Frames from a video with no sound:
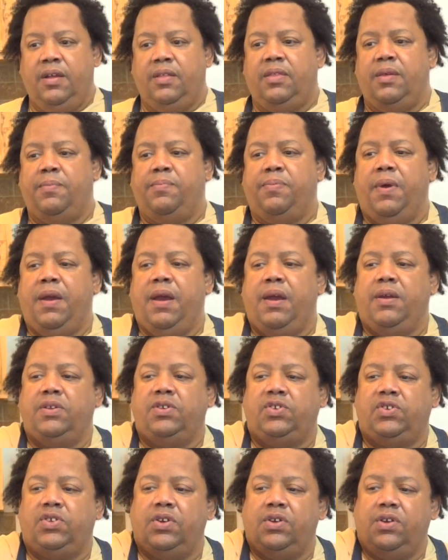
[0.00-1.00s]
The brown
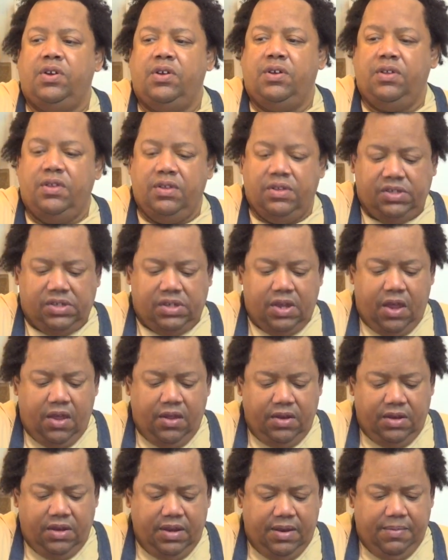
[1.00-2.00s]
sugar, the
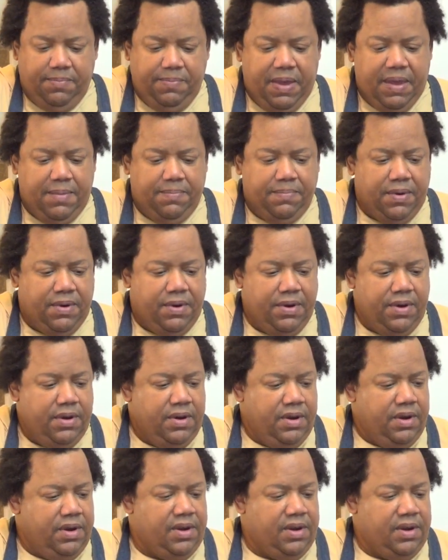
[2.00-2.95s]
salt, and the pepper.